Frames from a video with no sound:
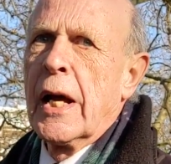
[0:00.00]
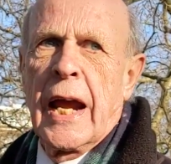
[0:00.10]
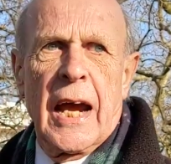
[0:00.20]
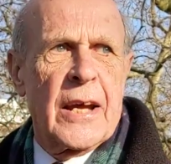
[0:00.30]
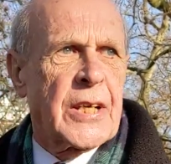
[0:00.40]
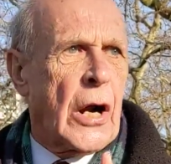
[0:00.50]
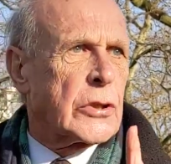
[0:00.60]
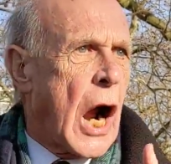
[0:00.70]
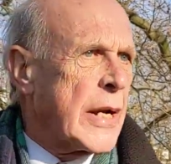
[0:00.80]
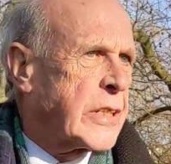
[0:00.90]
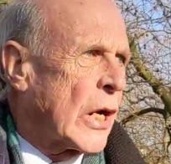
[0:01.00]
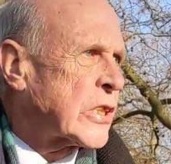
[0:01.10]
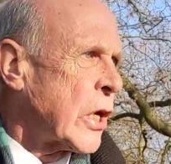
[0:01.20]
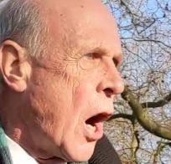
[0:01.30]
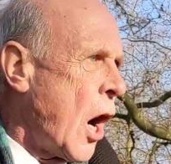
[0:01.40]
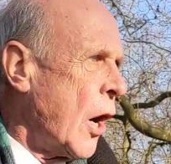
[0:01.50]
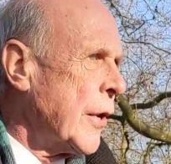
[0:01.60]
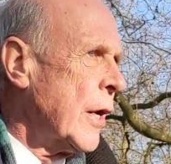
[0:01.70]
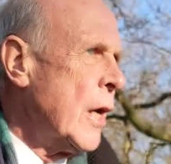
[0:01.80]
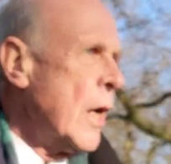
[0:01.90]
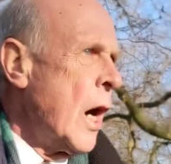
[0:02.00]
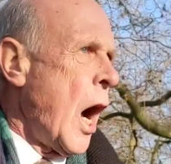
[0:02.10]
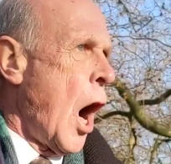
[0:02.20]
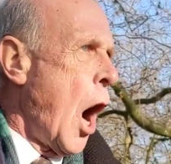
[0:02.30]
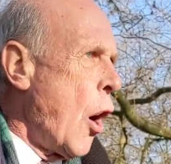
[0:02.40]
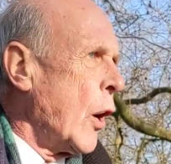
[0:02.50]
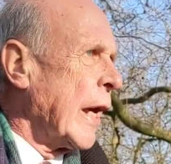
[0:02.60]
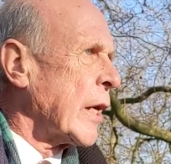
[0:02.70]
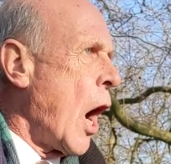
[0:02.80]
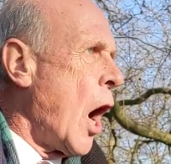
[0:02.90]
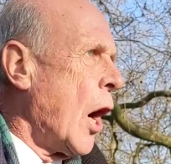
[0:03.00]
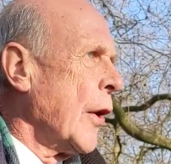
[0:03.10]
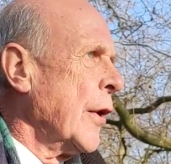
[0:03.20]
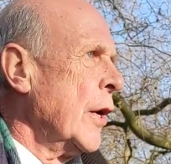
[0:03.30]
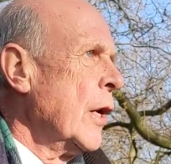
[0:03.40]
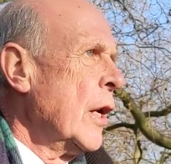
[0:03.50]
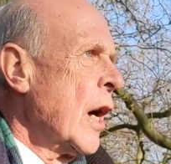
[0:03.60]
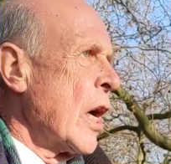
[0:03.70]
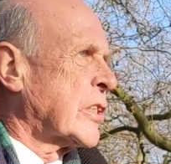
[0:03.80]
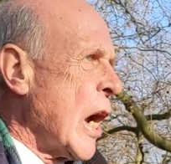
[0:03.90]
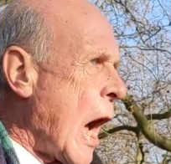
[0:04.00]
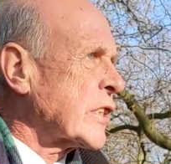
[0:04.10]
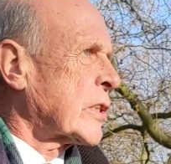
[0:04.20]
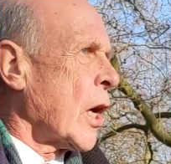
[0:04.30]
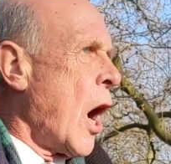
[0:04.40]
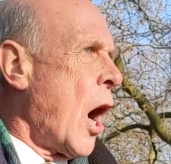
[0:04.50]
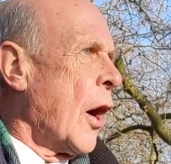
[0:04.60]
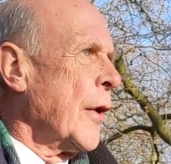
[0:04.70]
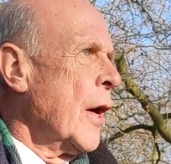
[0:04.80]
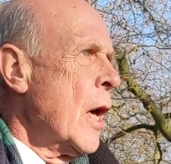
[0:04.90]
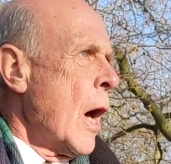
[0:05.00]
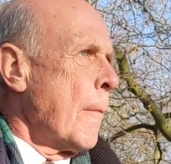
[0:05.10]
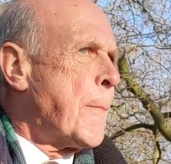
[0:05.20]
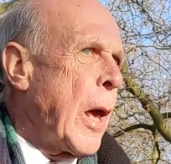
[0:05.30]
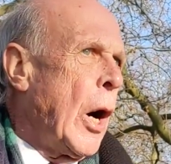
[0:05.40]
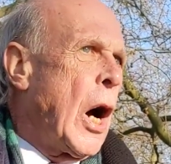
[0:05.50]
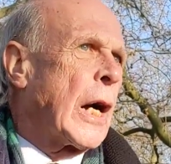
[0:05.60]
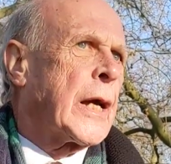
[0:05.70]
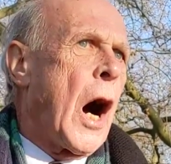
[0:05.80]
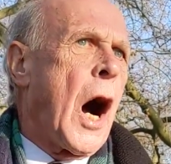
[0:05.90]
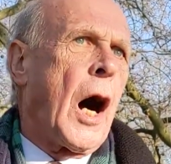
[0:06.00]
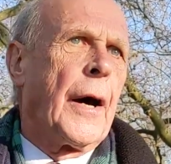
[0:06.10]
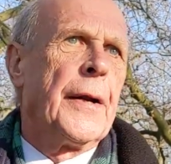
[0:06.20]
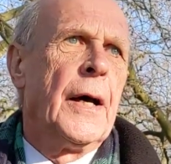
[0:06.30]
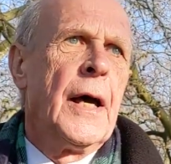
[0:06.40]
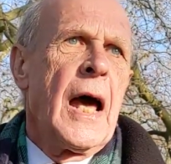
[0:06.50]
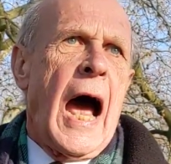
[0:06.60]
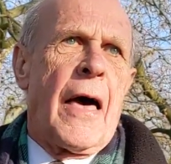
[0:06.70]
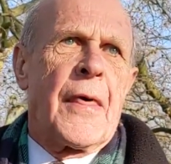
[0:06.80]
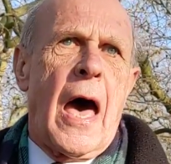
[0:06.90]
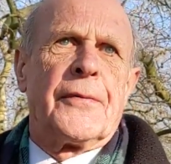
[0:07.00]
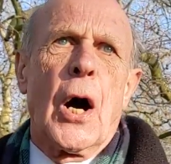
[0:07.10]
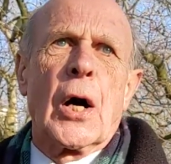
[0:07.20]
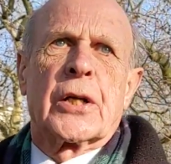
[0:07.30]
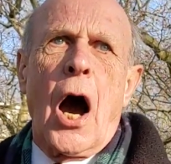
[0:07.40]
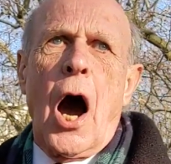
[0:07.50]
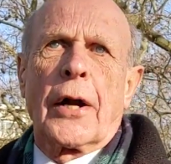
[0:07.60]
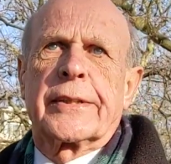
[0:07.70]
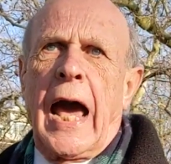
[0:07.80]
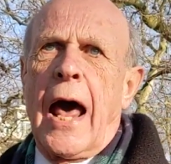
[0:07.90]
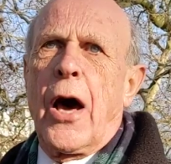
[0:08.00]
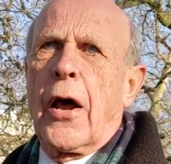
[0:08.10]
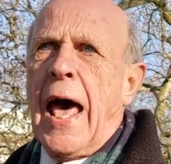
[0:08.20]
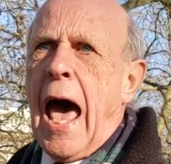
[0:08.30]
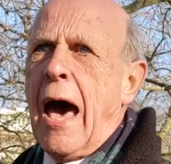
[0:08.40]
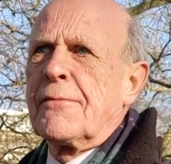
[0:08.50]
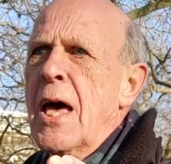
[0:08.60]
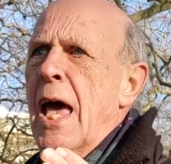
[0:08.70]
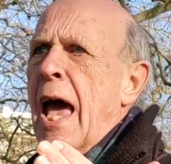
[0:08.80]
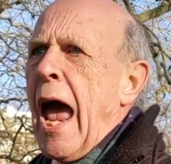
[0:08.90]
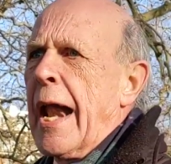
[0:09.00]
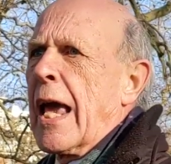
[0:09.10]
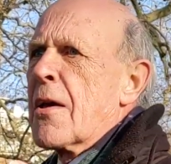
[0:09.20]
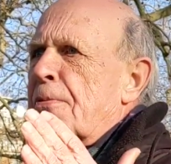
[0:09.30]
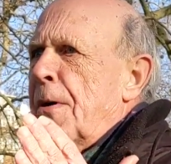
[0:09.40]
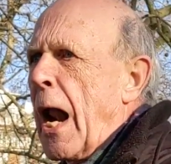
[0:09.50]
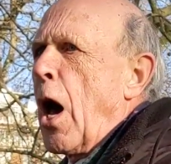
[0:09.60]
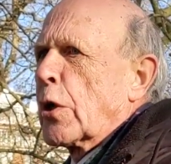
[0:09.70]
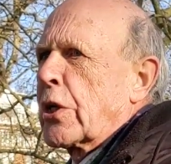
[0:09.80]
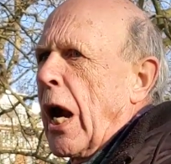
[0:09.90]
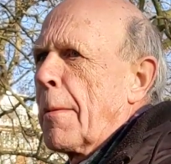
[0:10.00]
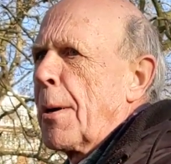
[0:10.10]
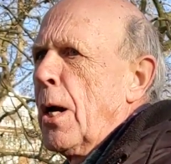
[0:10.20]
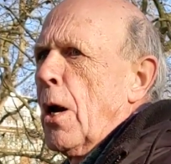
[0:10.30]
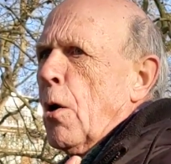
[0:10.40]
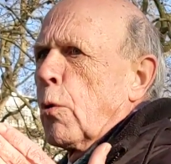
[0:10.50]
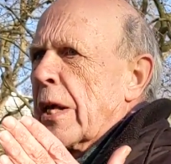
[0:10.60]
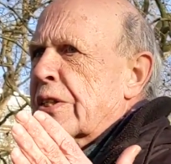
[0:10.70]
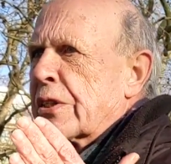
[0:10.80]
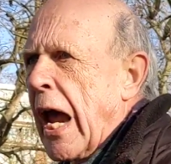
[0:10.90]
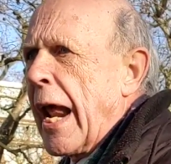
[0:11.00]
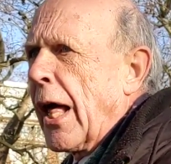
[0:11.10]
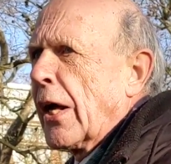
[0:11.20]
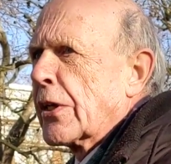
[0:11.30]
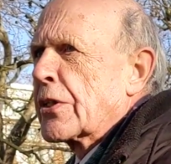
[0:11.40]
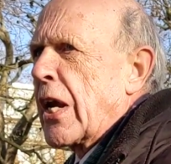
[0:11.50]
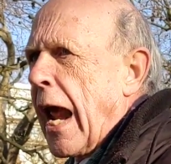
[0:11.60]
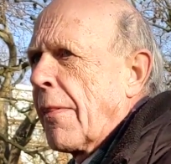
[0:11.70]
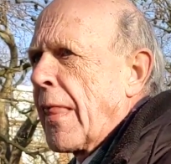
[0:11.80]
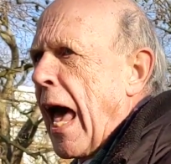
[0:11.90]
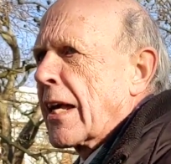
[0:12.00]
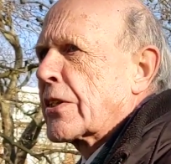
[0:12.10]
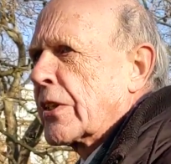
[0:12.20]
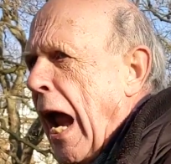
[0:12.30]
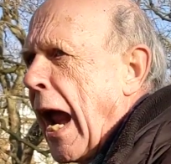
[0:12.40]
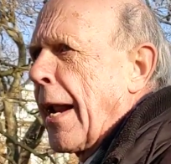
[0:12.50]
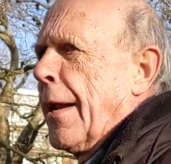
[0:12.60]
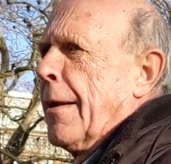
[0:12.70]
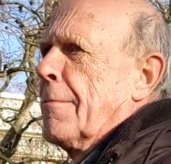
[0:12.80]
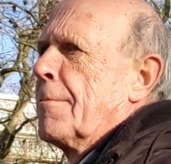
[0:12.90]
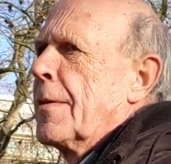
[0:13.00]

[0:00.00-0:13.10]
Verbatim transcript: He is a righteous God, a holy God, a just God, a pure God, and therefore God cannot have any fellowship with sinners in their sin.